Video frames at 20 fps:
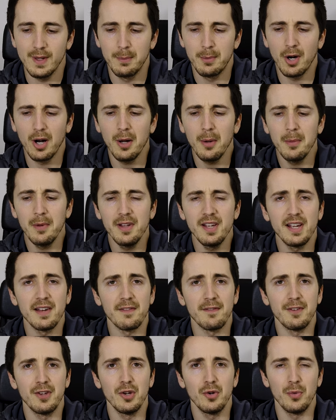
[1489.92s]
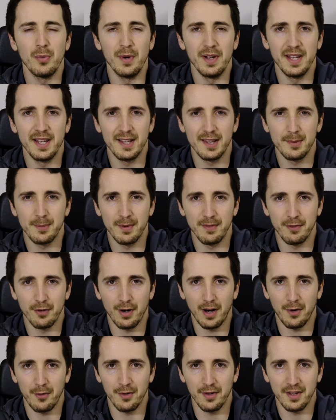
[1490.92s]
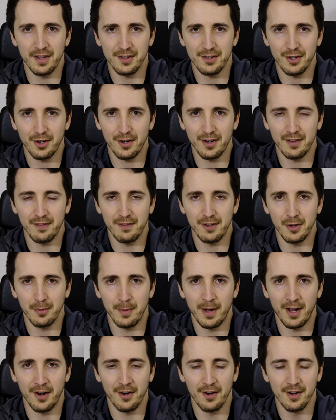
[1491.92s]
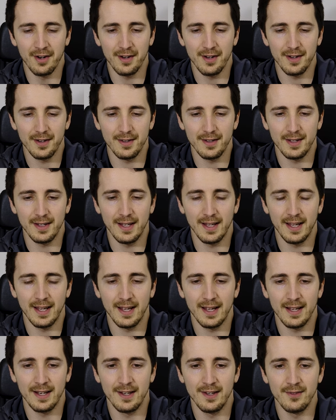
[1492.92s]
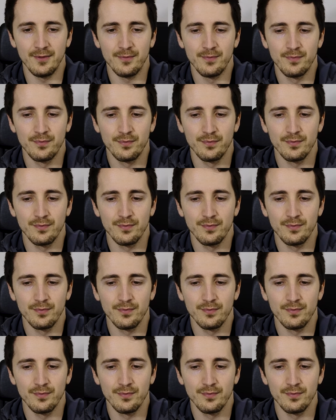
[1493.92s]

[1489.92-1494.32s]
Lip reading: probably a few weeks before I really started to feel better. And,